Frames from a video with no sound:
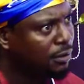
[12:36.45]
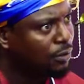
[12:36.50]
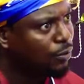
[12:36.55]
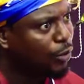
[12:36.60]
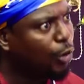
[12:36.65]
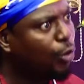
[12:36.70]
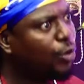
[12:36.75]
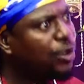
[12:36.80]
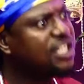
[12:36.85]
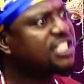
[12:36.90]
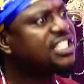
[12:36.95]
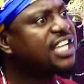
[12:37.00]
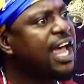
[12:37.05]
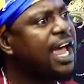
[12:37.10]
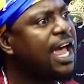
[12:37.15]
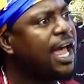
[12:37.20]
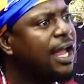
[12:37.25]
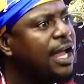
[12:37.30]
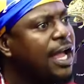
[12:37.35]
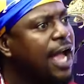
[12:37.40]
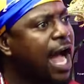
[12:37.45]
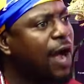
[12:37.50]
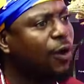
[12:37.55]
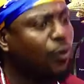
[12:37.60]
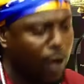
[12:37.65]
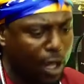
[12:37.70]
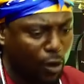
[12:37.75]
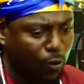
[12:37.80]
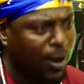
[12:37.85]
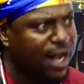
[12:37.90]
Ohu ni se
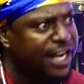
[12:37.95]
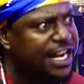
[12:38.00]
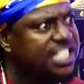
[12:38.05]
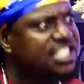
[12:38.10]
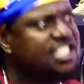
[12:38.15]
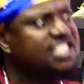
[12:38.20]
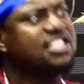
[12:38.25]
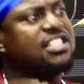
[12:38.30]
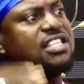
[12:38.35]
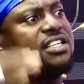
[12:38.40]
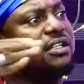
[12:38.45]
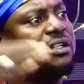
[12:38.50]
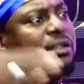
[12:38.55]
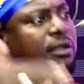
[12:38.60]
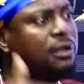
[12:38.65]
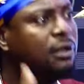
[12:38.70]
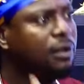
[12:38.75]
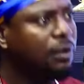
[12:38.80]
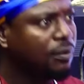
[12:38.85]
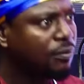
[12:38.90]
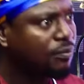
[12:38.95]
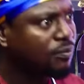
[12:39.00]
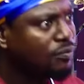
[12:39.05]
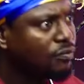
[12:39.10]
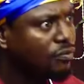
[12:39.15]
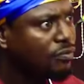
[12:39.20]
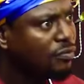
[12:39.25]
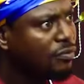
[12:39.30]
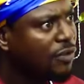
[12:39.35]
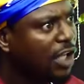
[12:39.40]
akwe ekwene si.
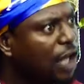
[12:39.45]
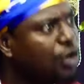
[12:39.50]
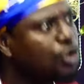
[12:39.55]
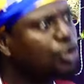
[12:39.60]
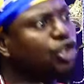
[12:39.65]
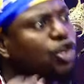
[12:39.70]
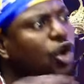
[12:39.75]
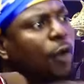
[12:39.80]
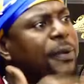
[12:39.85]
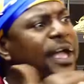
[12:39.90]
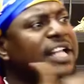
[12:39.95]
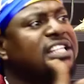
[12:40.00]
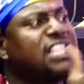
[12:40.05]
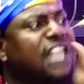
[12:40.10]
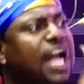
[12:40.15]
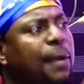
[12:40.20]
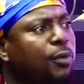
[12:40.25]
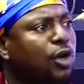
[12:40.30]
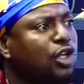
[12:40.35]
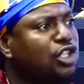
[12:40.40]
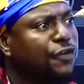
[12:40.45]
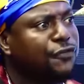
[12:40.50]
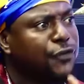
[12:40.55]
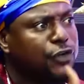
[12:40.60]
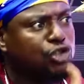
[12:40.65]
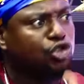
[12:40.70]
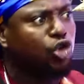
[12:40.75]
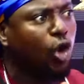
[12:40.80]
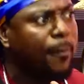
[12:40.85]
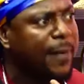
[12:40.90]
And you know, be at an abroad for
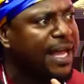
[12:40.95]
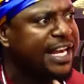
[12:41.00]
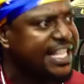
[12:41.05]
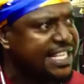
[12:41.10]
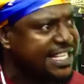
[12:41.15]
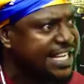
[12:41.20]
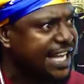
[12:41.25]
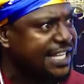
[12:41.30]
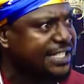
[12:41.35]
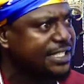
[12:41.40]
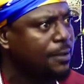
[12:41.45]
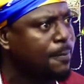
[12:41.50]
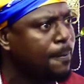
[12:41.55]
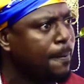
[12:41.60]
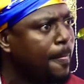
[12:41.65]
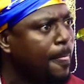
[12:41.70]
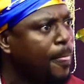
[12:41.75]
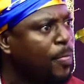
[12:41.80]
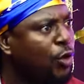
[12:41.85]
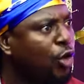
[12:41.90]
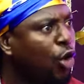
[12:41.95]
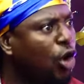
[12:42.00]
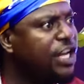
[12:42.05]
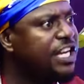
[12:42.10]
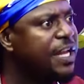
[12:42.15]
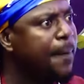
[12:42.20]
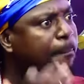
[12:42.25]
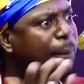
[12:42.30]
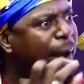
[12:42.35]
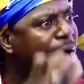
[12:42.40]
so many years.
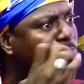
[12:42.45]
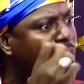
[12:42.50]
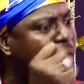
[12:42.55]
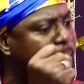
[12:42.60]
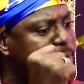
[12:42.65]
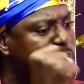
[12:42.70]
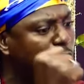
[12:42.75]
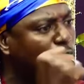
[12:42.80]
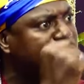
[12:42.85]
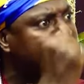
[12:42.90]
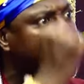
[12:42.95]
Only power be only